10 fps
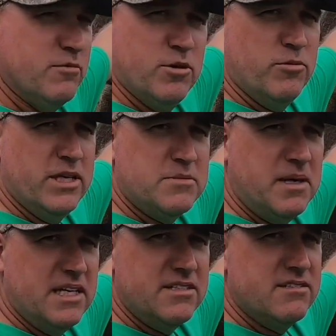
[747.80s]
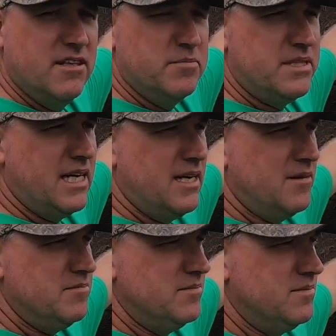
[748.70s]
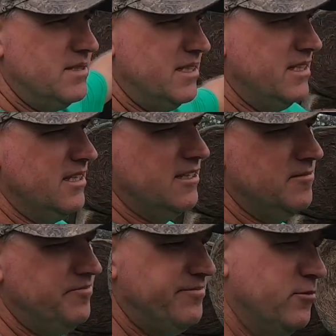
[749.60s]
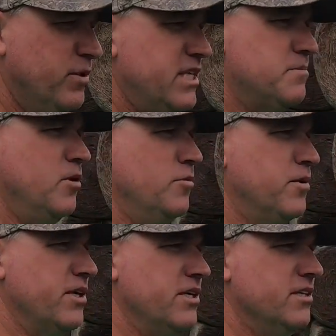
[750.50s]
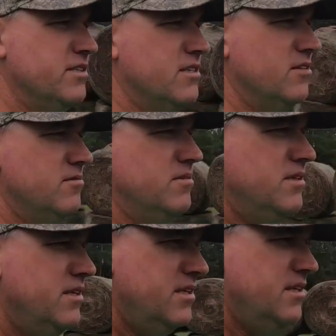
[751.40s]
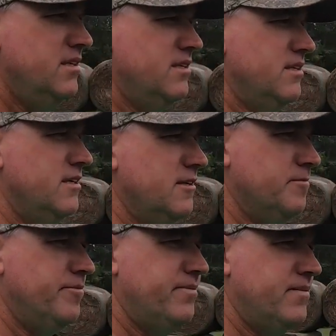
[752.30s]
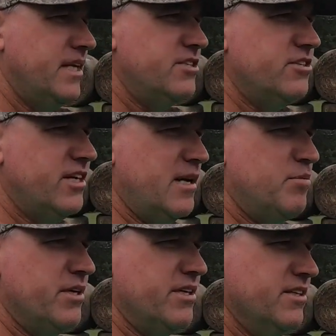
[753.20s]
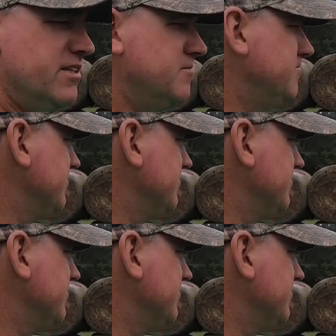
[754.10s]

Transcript: it with the wet spots up top, and the wind's blowing pretty good, so they should dry pretty good.